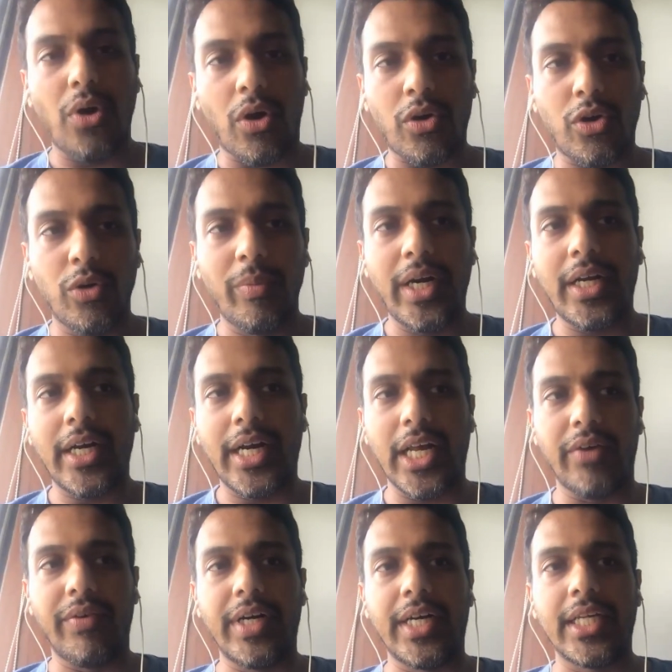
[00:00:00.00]
documented
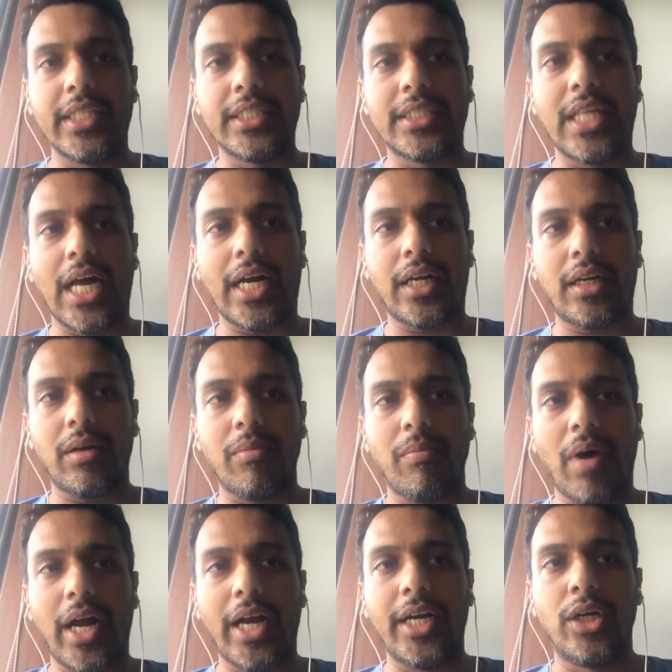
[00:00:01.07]
evidence that
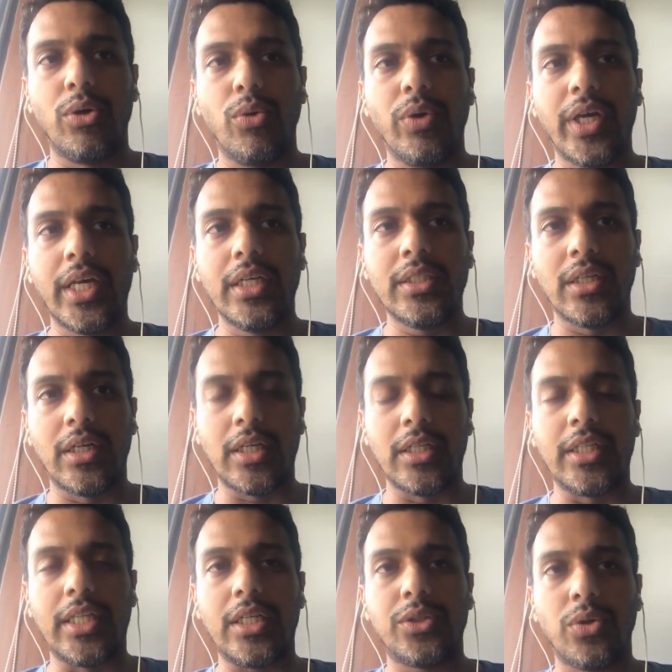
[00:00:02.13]
by doing
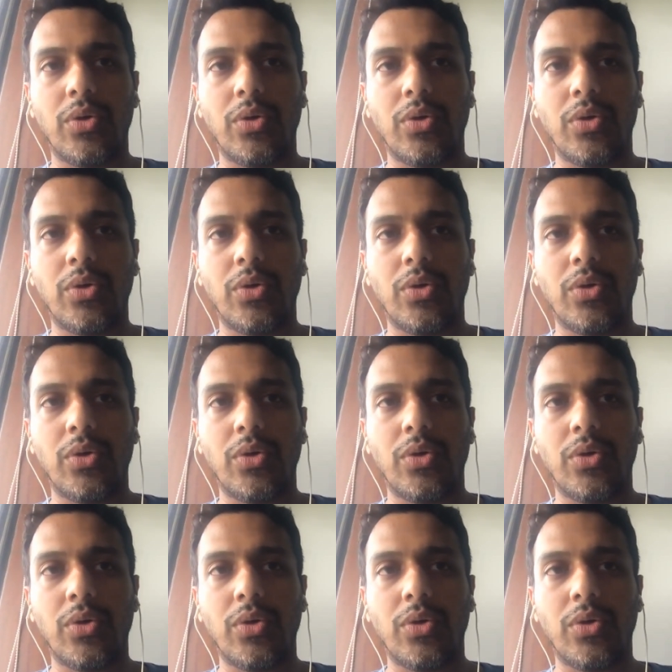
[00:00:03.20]
certain things.